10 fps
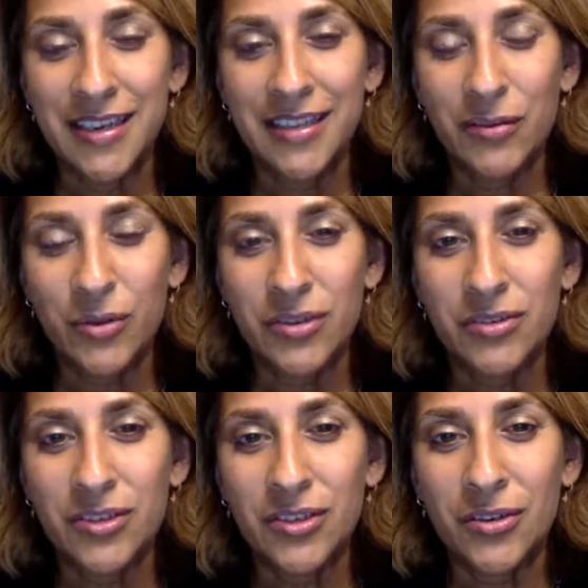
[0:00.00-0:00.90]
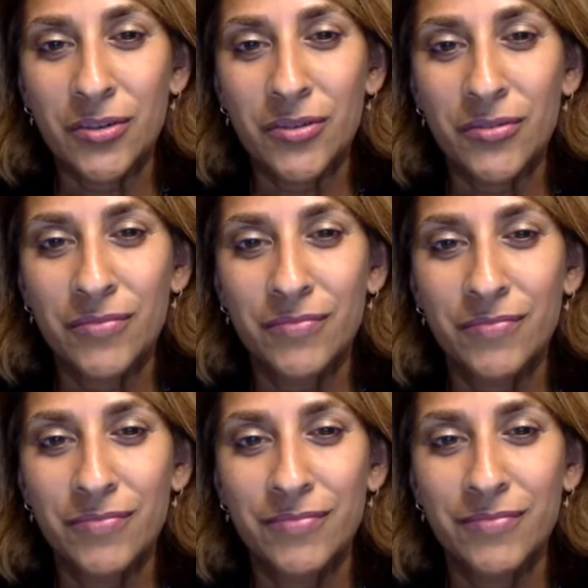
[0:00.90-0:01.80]
that we used to go to.
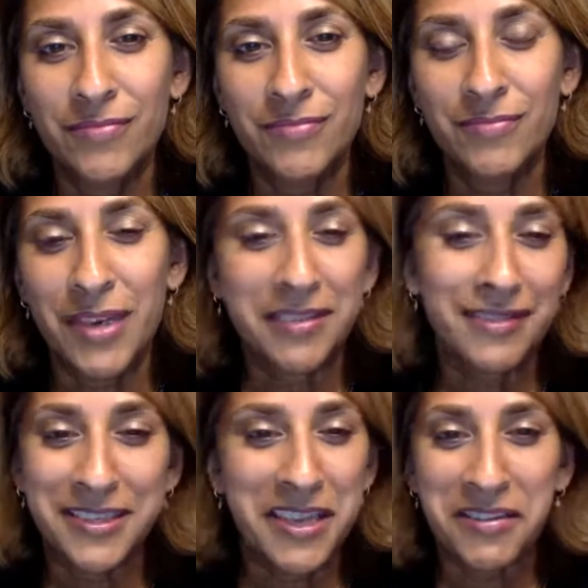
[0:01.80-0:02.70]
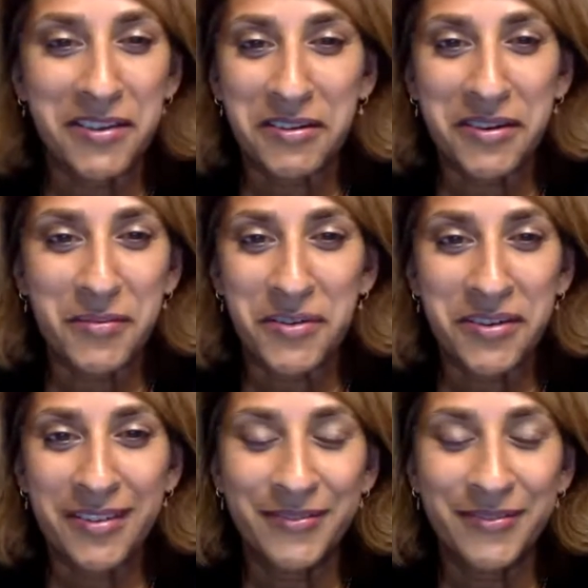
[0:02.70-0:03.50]
But not there anymore.